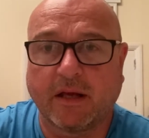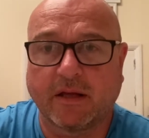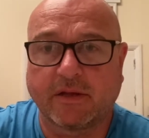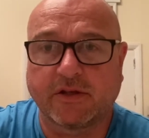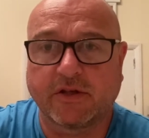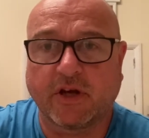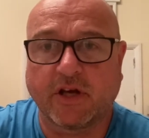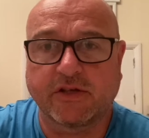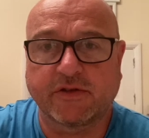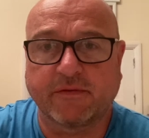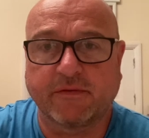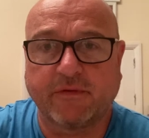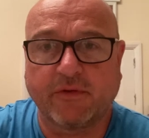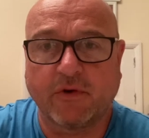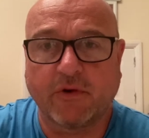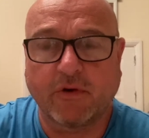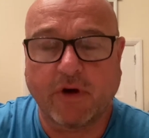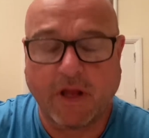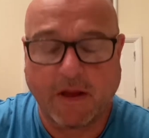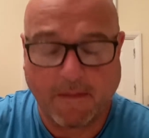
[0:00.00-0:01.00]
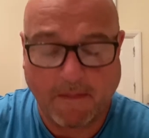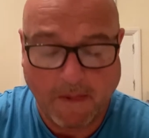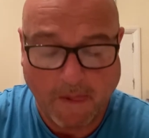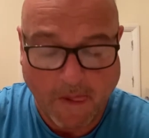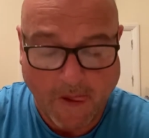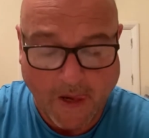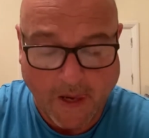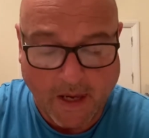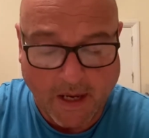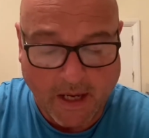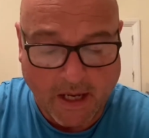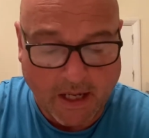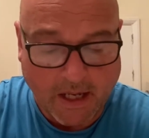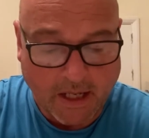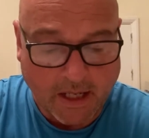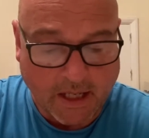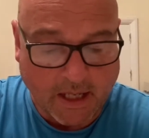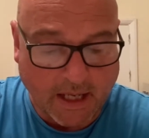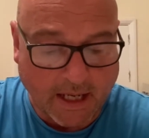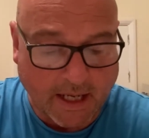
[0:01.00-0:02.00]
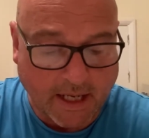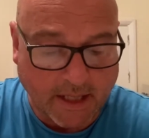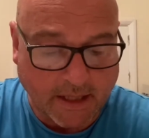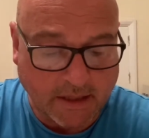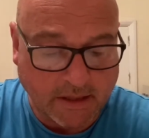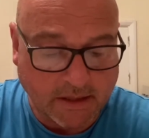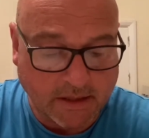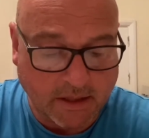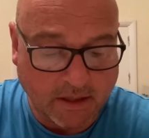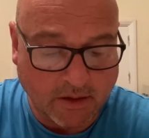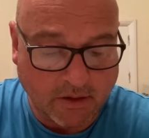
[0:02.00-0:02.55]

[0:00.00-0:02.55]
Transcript: Tyson Fury, and